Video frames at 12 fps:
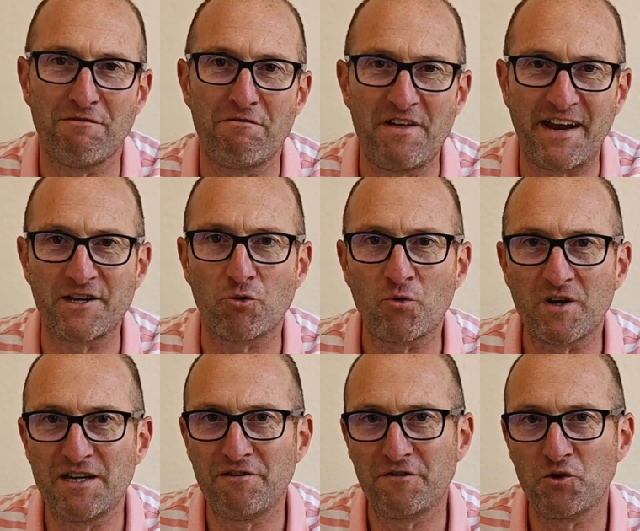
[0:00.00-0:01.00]
then it will
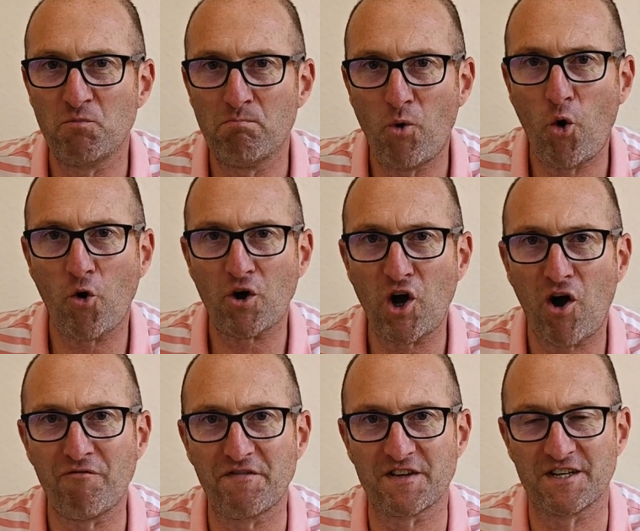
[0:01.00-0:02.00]
give you more
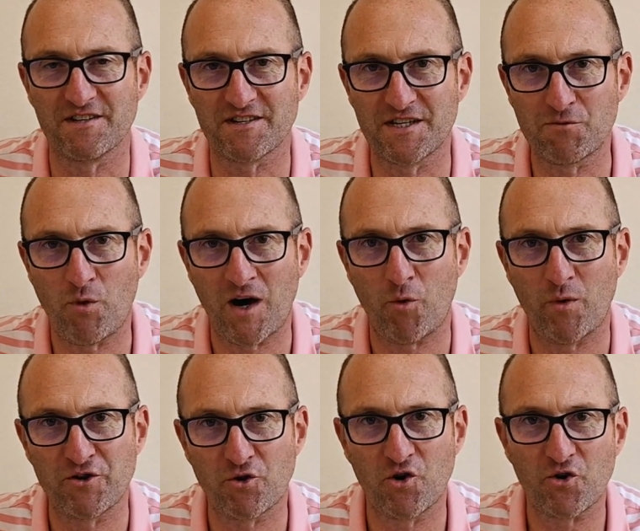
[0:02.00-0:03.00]
confidence as well
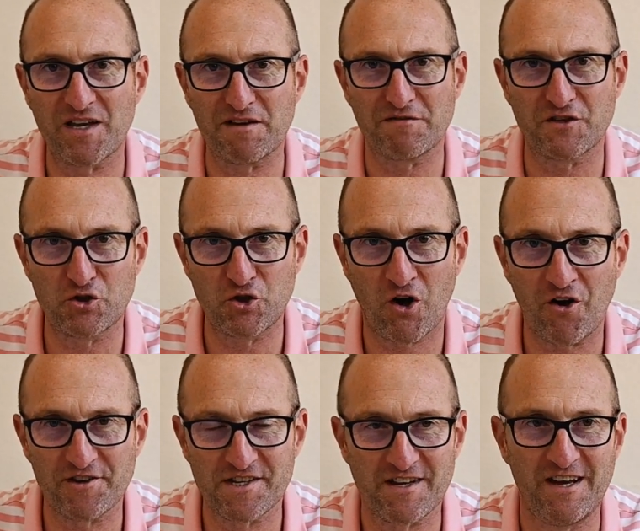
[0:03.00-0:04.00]
when you're looking for
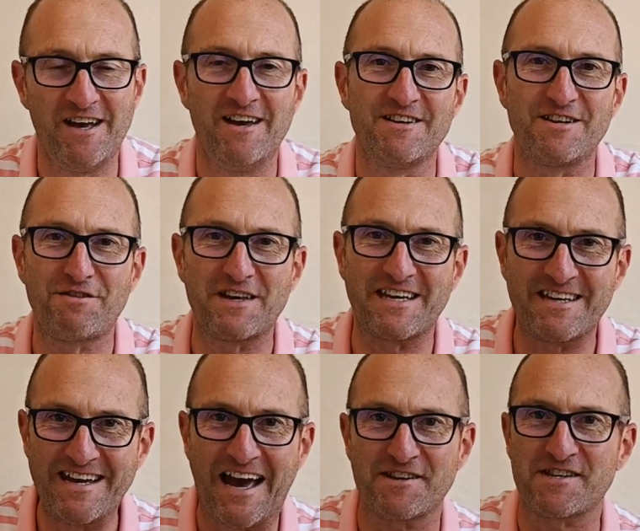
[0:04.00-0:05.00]
shots to think,
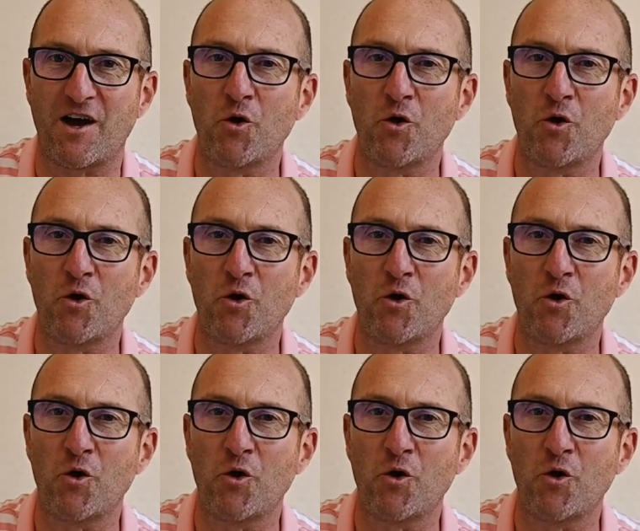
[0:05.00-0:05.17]
yes,